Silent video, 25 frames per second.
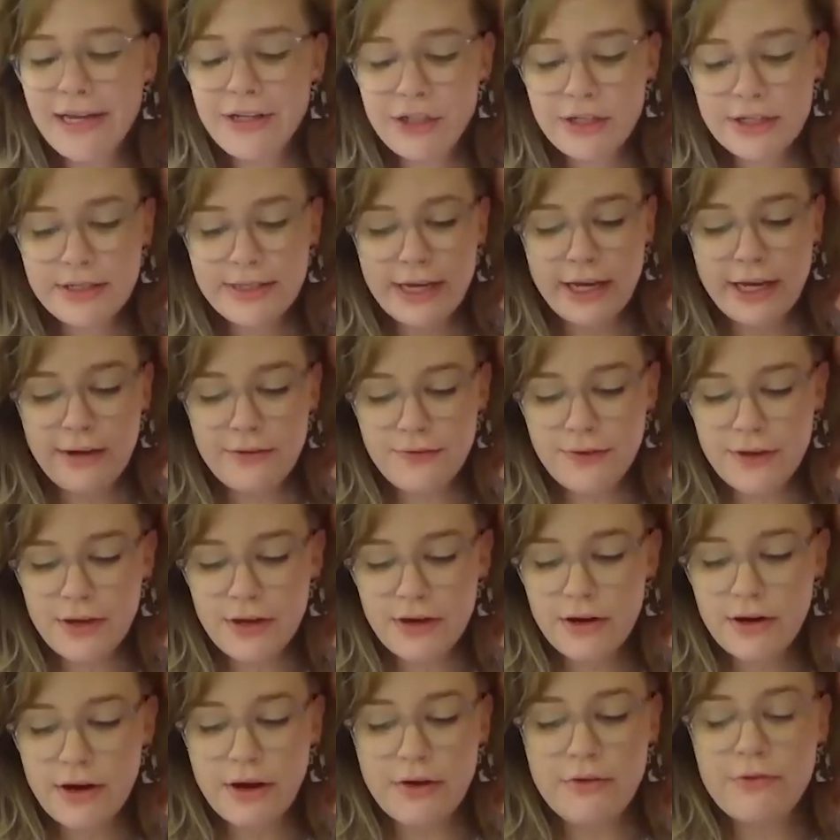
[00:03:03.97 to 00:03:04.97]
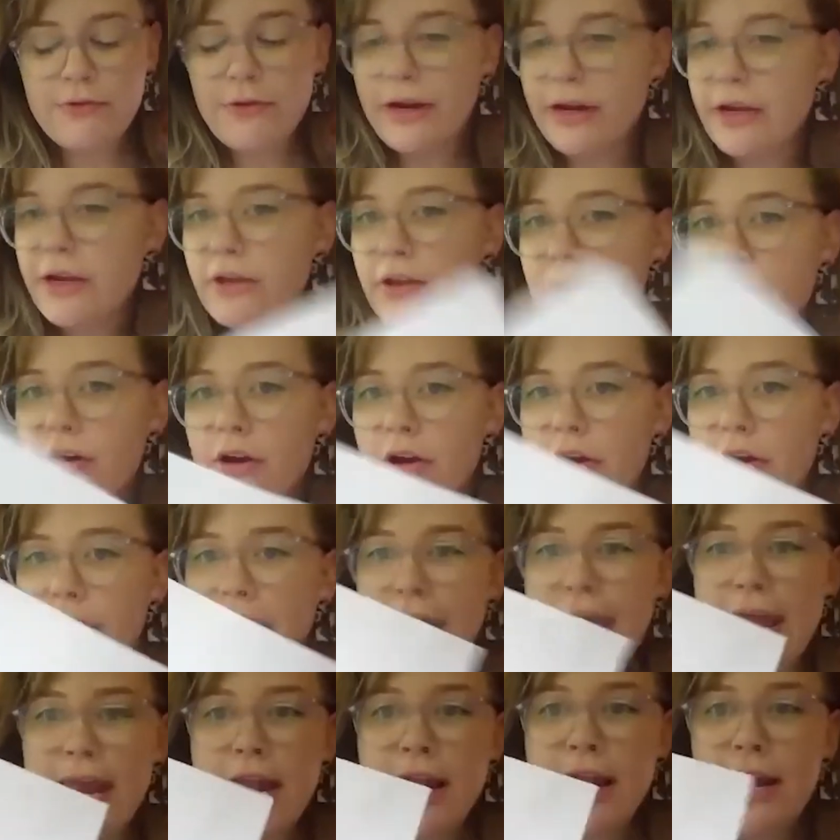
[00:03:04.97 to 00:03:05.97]
just have here a regular
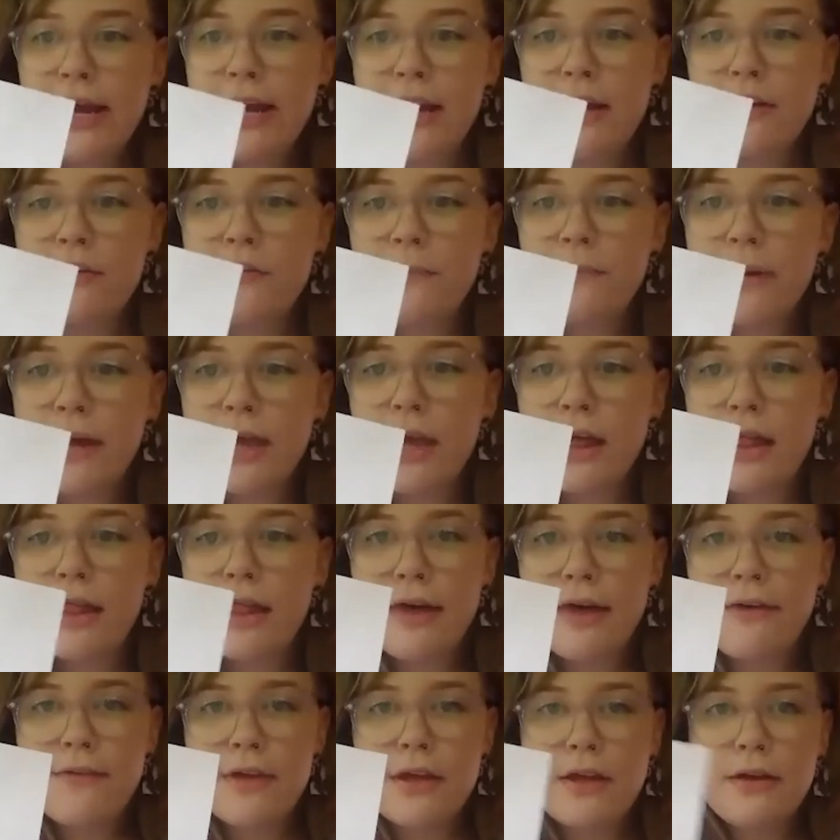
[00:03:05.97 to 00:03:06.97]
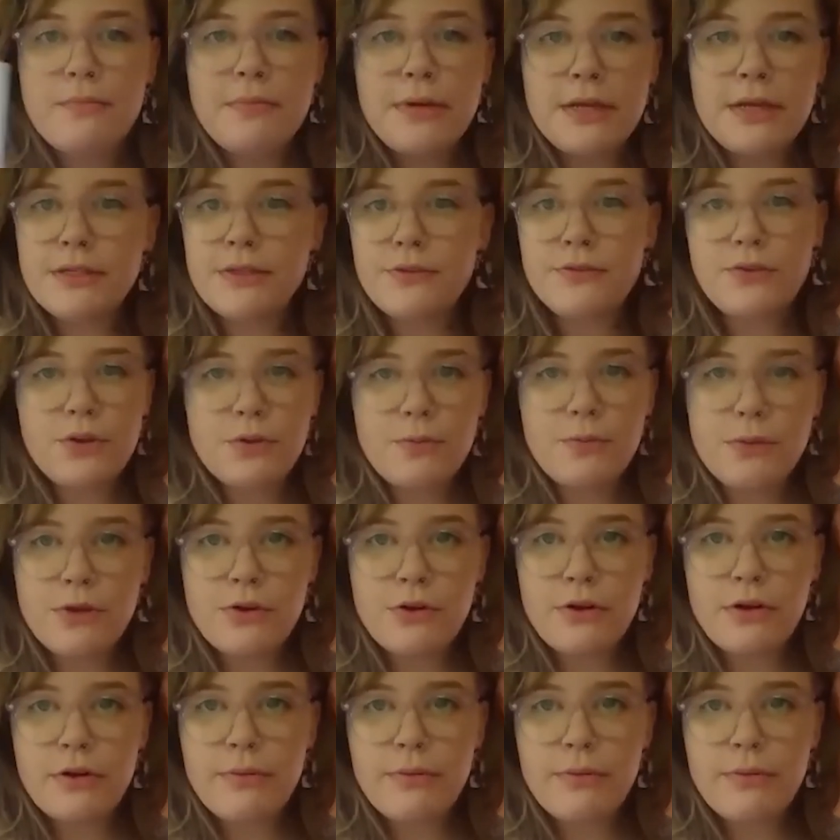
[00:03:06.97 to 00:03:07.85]
eight and a half by 11 piece of computer